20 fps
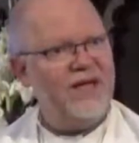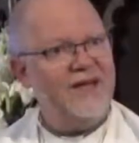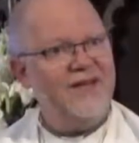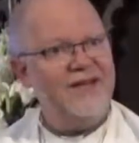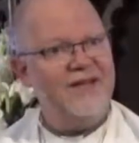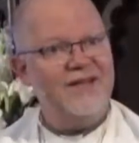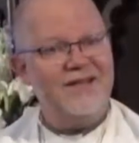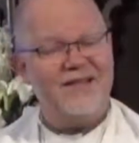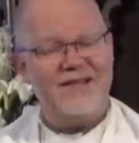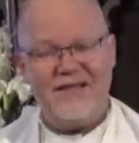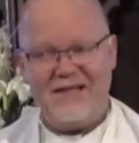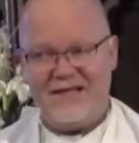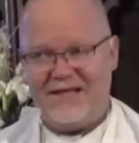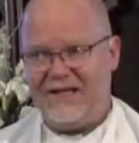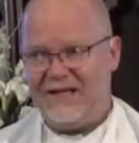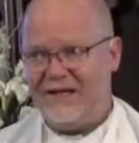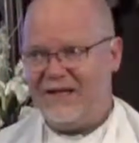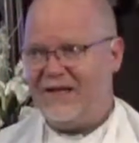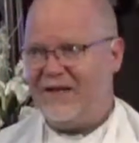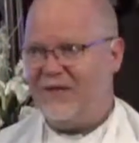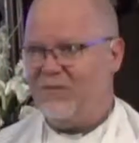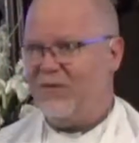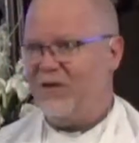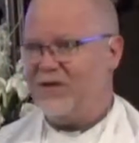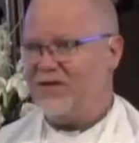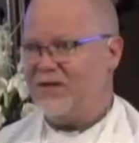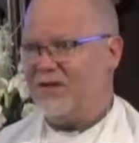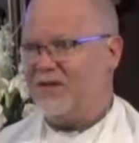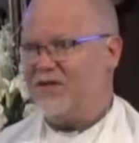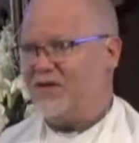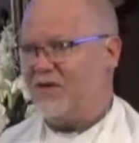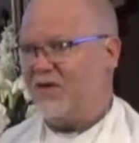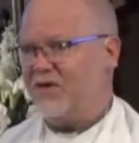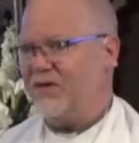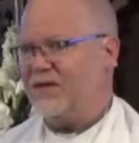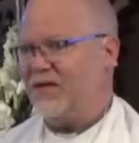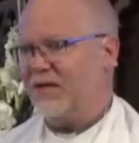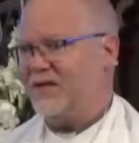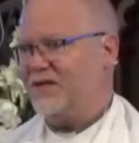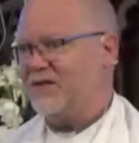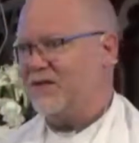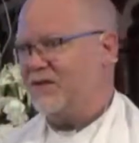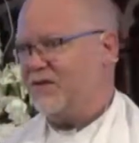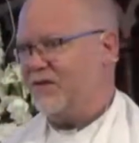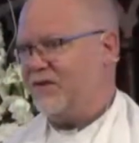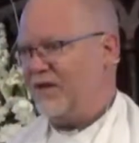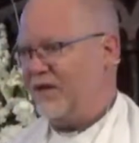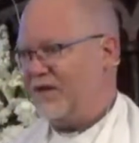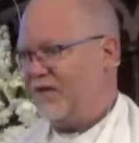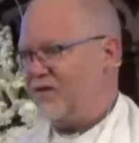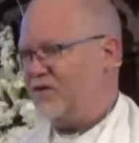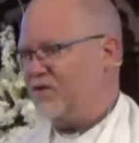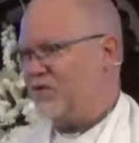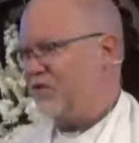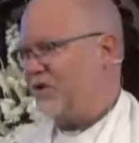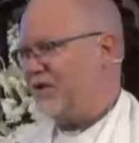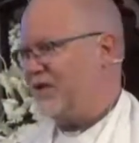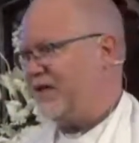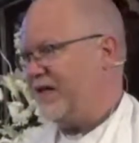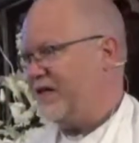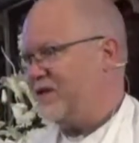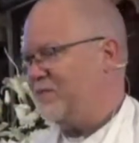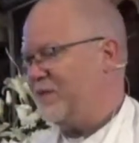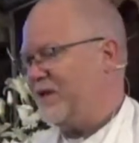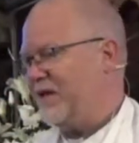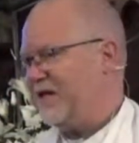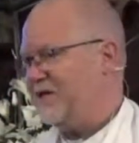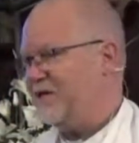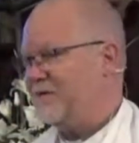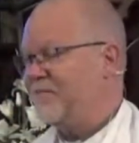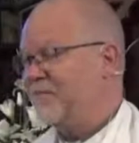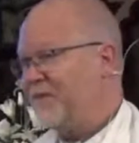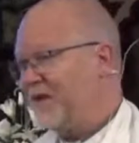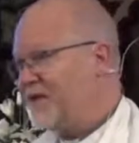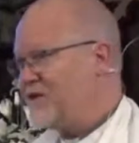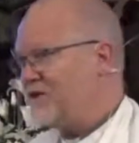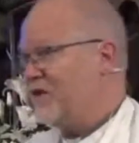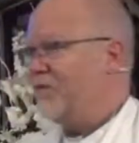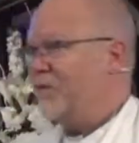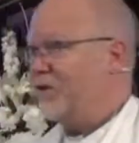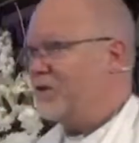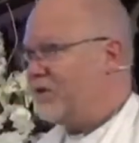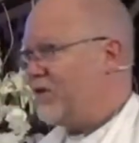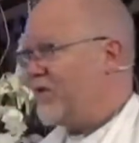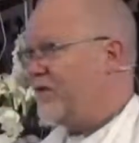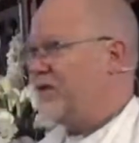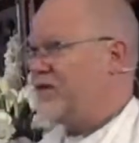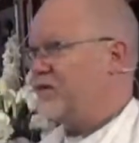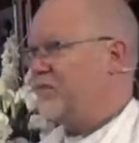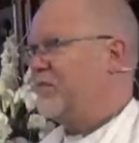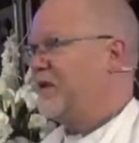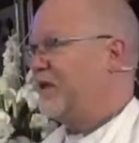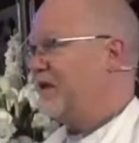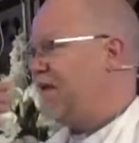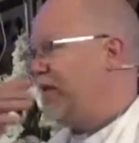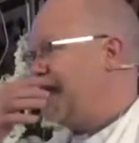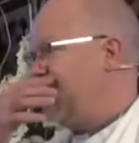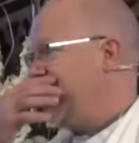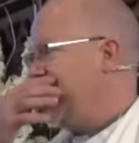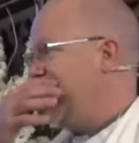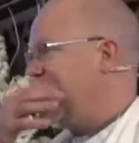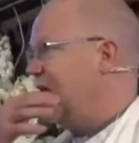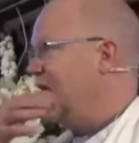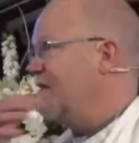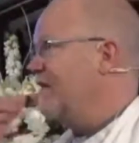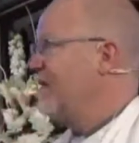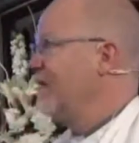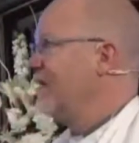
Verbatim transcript: in the city in which this context and, and this story takes place. So if we look at this building here,